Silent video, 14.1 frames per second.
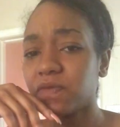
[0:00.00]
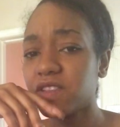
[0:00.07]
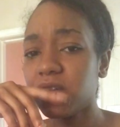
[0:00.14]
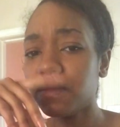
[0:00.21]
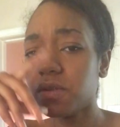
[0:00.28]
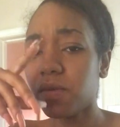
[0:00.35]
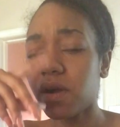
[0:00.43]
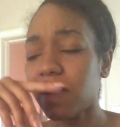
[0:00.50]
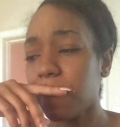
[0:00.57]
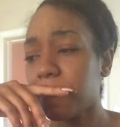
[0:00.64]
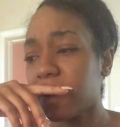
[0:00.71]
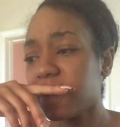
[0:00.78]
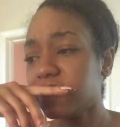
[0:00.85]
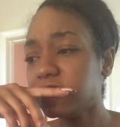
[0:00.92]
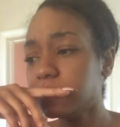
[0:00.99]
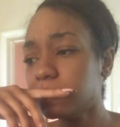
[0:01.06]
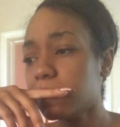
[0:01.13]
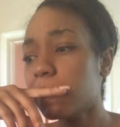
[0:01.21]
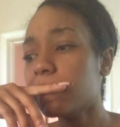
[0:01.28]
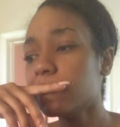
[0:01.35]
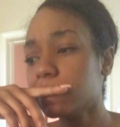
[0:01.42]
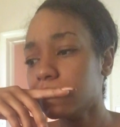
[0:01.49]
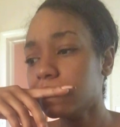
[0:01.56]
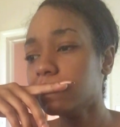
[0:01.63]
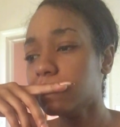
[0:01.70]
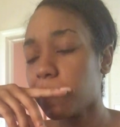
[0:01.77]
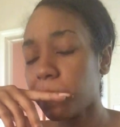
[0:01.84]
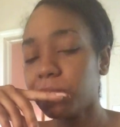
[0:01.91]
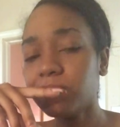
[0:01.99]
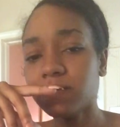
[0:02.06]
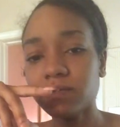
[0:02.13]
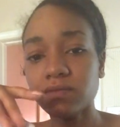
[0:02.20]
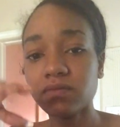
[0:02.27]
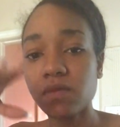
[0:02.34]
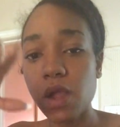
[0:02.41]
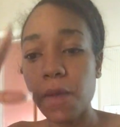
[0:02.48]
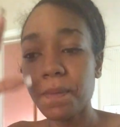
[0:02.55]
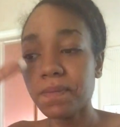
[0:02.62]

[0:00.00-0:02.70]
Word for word: something around that price. Mm.